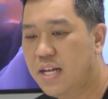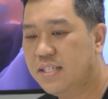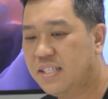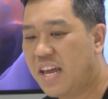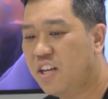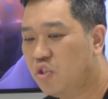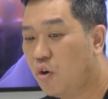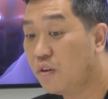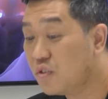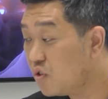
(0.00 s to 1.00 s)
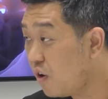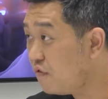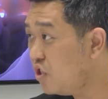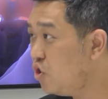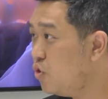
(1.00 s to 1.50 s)
Scanning
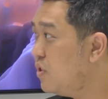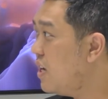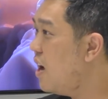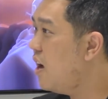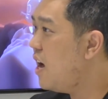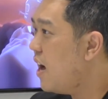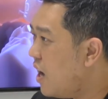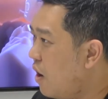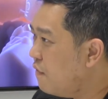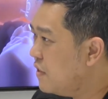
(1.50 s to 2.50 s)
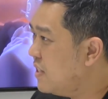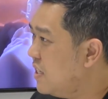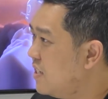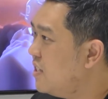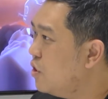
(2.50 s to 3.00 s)
soft tissues are
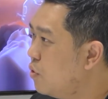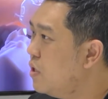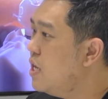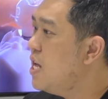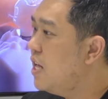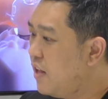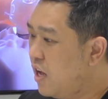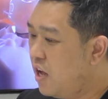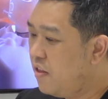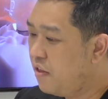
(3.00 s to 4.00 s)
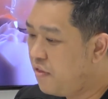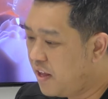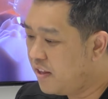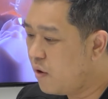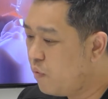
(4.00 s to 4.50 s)
obviously still the
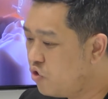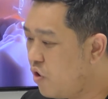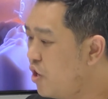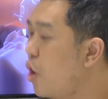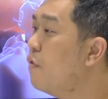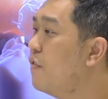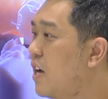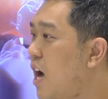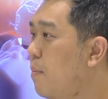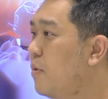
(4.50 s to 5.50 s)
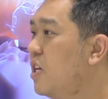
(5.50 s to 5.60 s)
thing that we're trying to overcome,